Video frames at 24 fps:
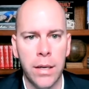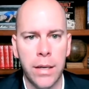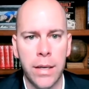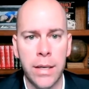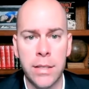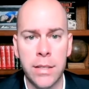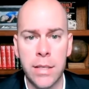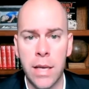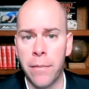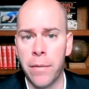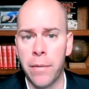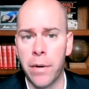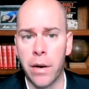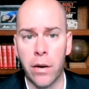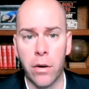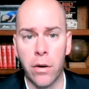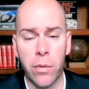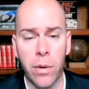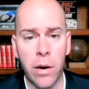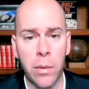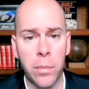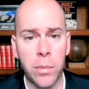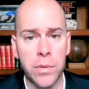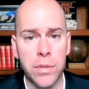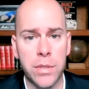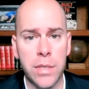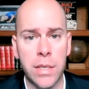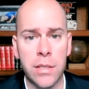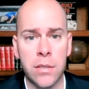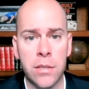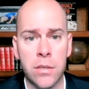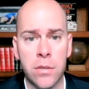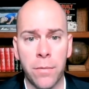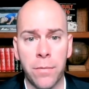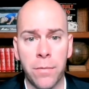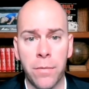He's having an incredible
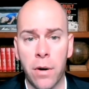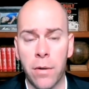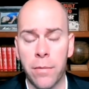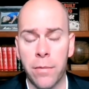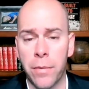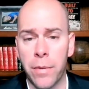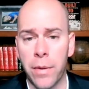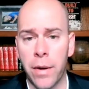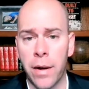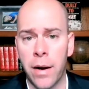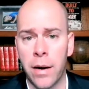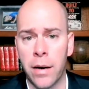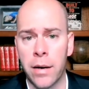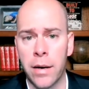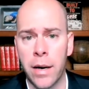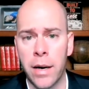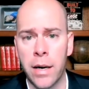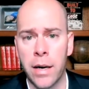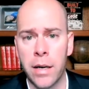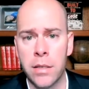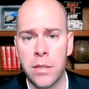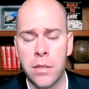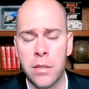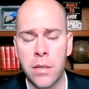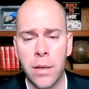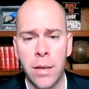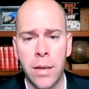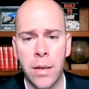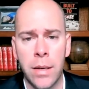season so far for the Hawkeyes.